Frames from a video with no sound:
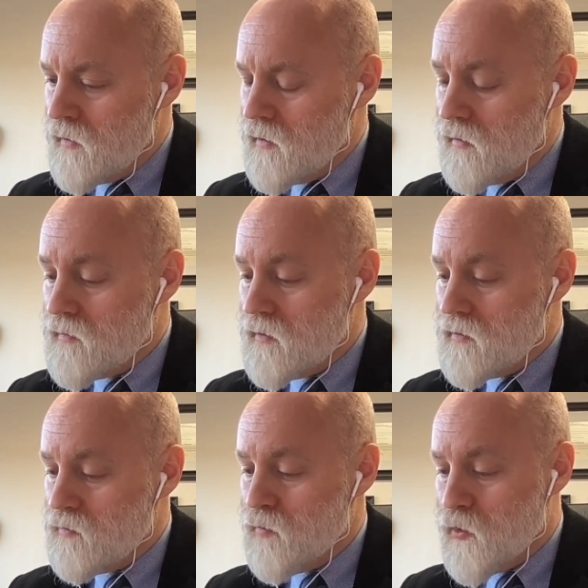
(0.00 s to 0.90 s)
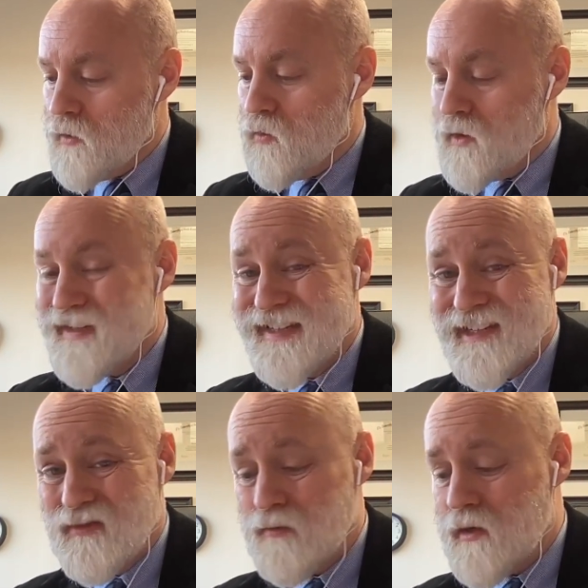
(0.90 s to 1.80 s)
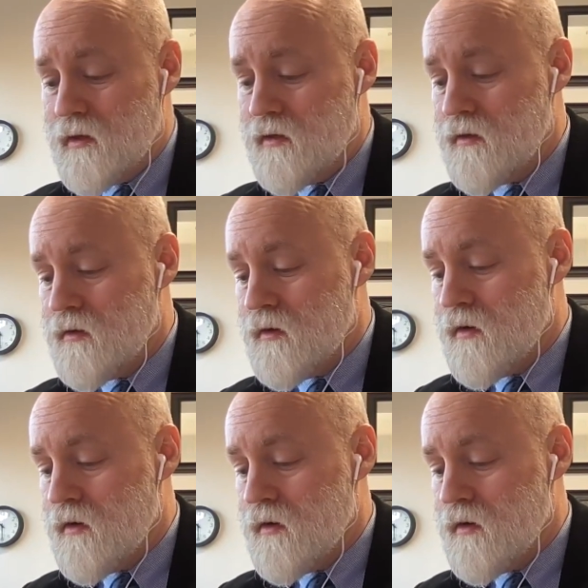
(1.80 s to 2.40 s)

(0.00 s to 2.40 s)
gives us 0.16 repeating.